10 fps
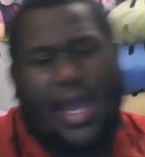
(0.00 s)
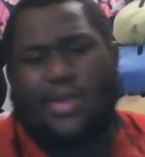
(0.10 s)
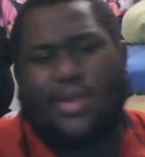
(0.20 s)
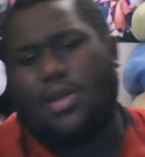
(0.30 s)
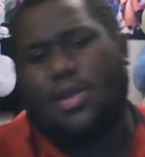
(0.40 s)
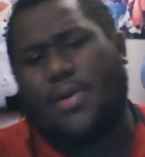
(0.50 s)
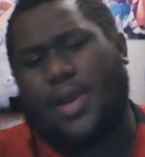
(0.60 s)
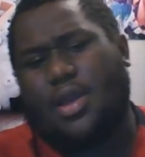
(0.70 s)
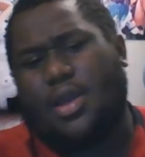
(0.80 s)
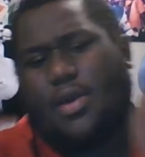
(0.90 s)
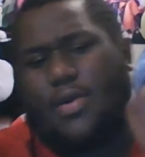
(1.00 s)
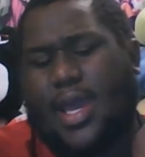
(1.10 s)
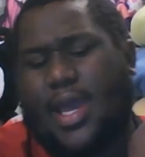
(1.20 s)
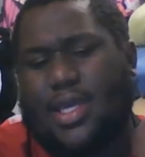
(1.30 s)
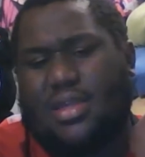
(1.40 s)
As you know, I go
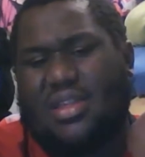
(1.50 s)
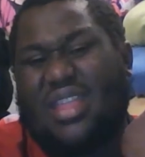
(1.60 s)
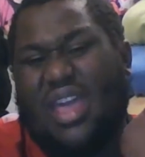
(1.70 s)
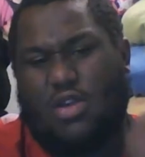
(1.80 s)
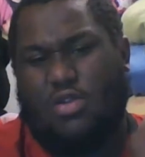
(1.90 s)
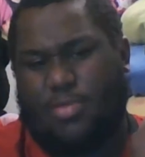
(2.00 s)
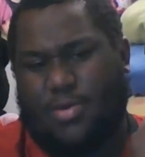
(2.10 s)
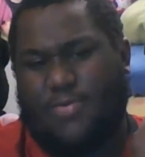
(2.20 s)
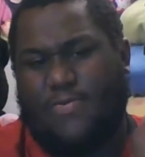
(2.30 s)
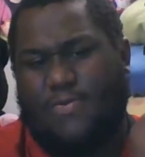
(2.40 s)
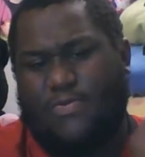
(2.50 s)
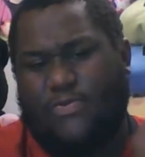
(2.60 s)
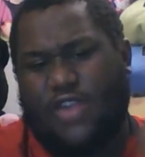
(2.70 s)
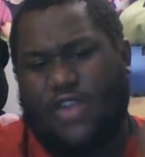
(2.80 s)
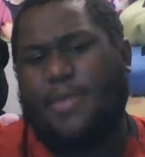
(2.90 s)
as terrible,
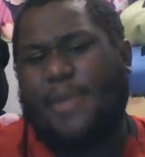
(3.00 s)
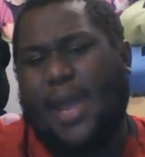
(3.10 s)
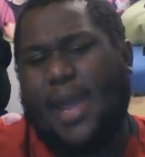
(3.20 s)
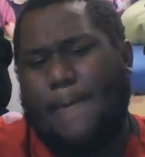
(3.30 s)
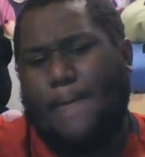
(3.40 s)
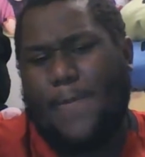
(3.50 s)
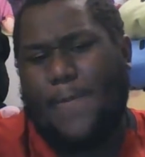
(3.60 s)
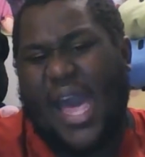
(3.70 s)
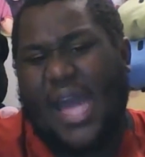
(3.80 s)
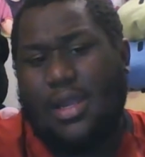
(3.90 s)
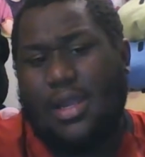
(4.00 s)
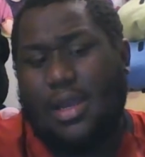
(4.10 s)
very bad, bad,